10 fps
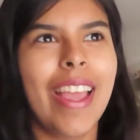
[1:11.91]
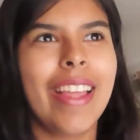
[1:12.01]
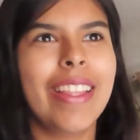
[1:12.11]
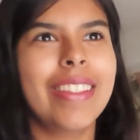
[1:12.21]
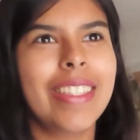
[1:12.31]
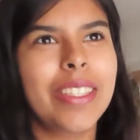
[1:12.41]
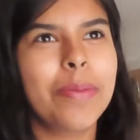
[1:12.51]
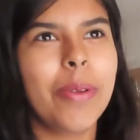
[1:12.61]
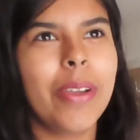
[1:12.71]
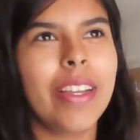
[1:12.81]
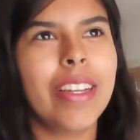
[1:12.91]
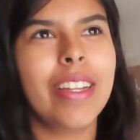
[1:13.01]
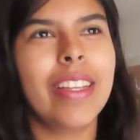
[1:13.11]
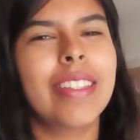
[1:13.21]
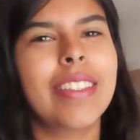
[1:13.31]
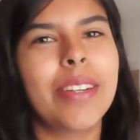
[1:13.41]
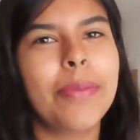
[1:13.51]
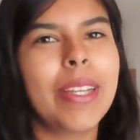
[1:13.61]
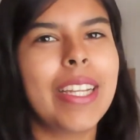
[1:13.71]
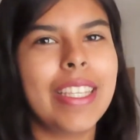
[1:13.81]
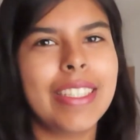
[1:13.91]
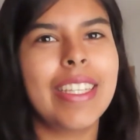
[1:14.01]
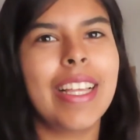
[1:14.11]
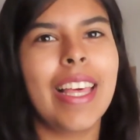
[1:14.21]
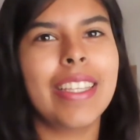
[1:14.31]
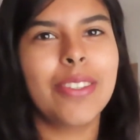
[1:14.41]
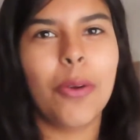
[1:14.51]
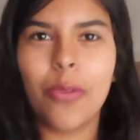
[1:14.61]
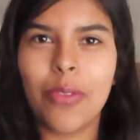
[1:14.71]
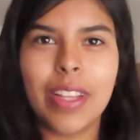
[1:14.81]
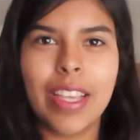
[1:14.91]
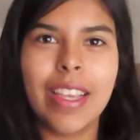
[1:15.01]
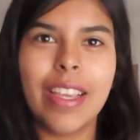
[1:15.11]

And then sixth period, it's gonna be an easy class, hopefully.